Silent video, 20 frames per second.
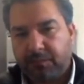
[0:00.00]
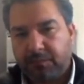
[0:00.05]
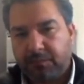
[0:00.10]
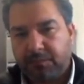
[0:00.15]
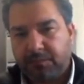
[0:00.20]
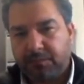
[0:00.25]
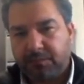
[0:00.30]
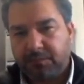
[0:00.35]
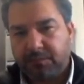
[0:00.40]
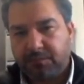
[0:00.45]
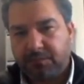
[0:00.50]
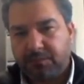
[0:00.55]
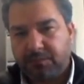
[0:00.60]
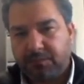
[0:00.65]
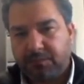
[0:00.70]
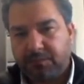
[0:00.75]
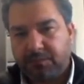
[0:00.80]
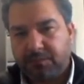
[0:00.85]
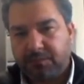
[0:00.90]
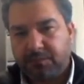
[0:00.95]

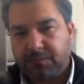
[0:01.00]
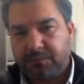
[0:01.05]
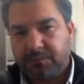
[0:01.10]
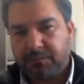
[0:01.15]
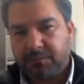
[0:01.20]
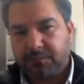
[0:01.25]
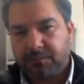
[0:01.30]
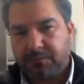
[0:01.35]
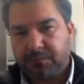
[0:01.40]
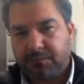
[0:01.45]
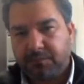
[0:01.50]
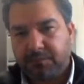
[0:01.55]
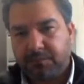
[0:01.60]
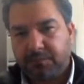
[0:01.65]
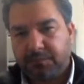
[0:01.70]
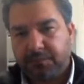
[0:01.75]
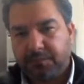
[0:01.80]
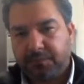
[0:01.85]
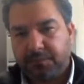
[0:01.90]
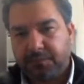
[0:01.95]

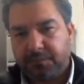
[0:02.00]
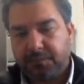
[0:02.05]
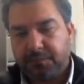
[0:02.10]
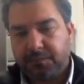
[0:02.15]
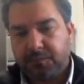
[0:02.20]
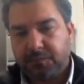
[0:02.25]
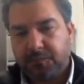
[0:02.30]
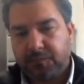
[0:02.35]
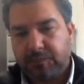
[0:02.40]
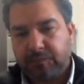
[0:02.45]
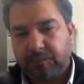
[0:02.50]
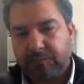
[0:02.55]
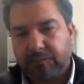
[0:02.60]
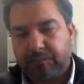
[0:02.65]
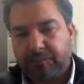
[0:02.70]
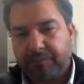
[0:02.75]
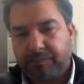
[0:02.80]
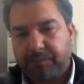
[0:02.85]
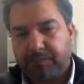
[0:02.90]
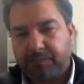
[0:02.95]

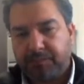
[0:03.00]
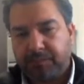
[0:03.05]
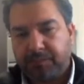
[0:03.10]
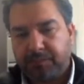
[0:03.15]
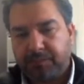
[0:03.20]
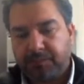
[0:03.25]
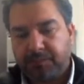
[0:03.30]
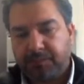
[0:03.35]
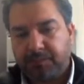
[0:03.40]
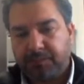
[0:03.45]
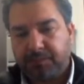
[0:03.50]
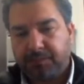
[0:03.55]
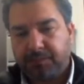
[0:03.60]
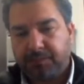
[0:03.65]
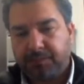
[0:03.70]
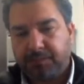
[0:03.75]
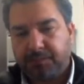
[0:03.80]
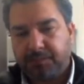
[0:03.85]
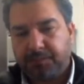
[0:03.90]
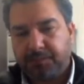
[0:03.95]

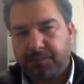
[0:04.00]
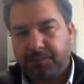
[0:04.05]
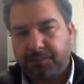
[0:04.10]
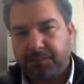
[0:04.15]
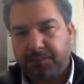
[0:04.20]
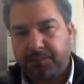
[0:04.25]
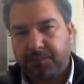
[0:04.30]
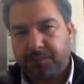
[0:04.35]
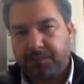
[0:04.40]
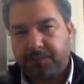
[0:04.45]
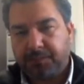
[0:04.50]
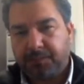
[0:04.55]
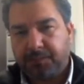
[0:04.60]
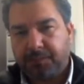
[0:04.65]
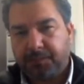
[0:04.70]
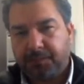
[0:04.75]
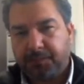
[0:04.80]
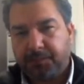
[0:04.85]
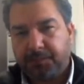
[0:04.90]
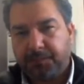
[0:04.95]

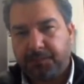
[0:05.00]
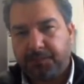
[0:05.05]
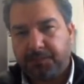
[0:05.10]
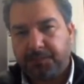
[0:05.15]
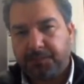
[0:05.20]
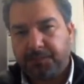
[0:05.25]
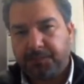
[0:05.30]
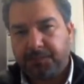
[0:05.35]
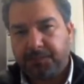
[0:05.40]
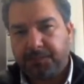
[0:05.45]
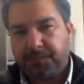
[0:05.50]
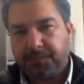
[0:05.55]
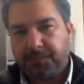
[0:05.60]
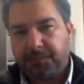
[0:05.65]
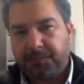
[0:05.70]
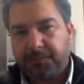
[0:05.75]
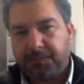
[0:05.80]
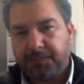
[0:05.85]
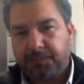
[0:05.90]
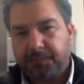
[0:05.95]

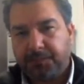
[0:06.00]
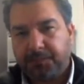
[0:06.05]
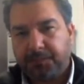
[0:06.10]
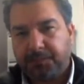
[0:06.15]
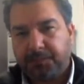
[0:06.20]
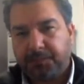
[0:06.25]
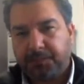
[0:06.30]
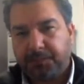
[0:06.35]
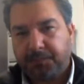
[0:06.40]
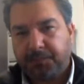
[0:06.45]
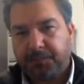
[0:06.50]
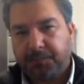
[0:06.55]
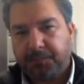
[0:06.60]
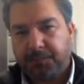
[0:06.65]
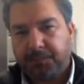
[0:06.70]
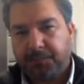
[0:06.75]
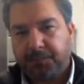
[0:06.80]
(not speaking)